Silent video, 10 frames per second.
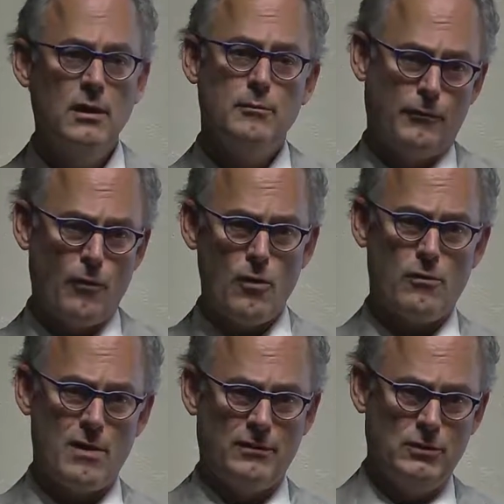before
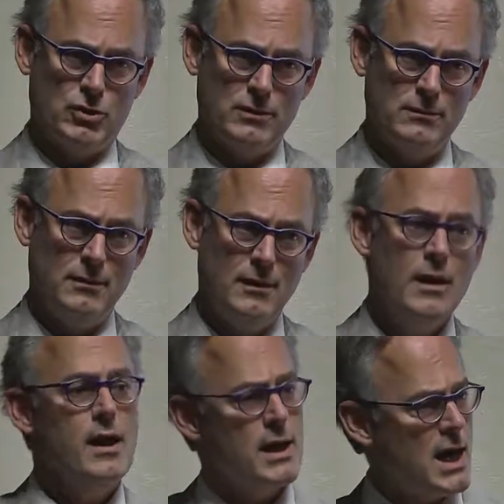the revolution
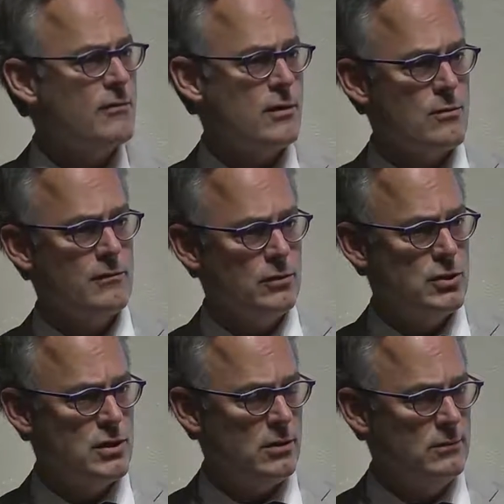and after the
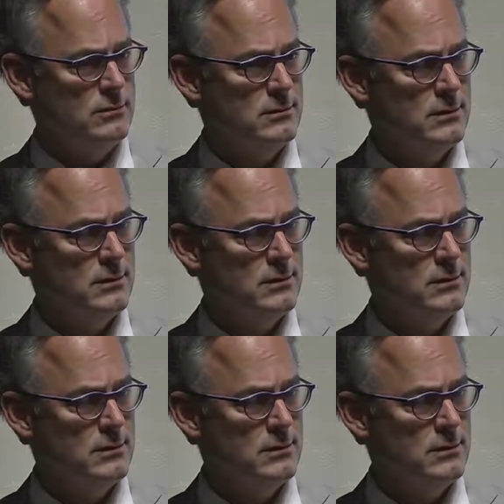revolution, too.